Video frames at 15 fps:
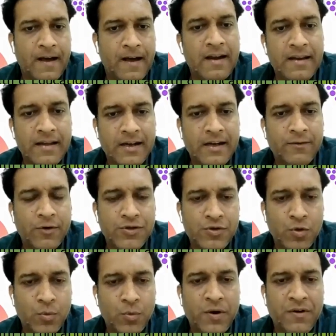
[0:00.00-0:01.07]
Earlier, it
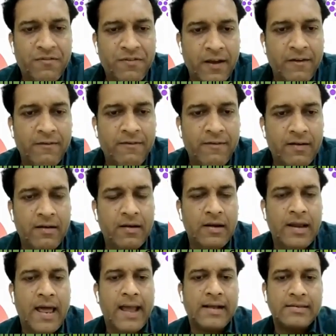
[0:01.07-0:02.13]
was 2.5
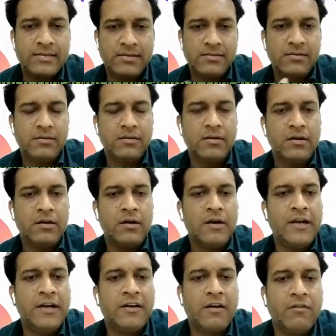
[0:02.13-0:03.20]
lakhs
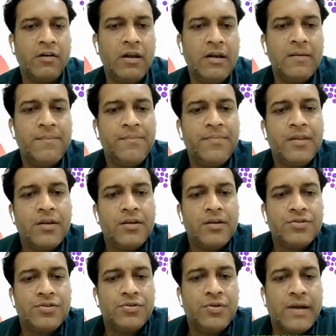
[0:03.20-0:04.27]
interval.
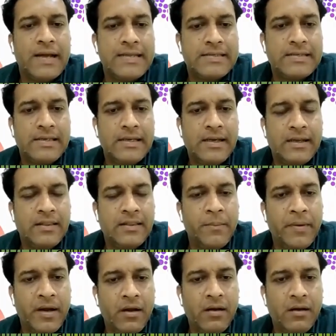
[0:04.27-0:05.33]
So you can see in the
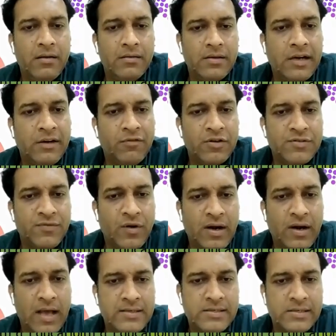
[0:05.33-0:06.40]
middle, it was
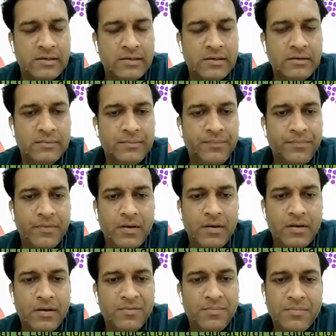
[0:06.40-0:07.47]
for last year.
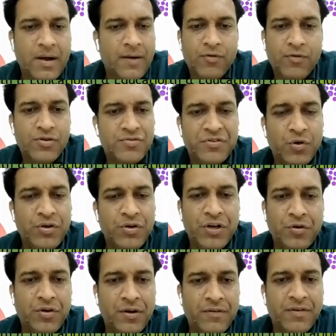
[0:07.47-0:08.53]
Of course, we don't
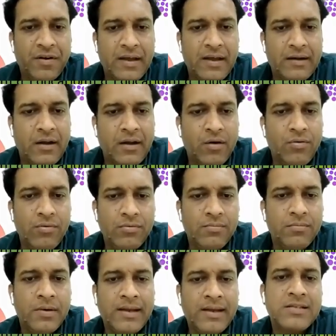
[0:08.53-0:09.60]
need to refer that now,
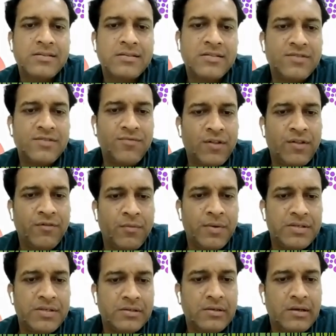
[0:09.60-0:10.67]
but that's just for
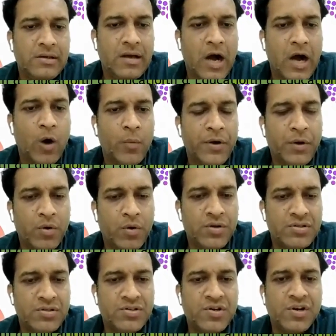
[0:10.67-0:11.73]
information, how it
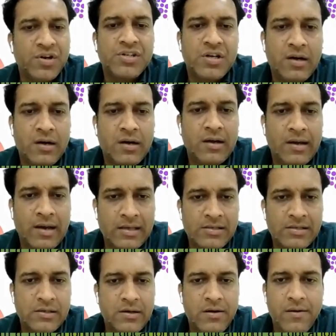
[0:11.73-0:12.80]
was structured
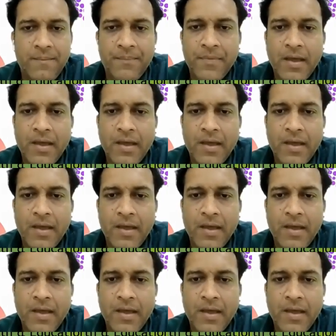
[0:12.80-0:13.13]
last year.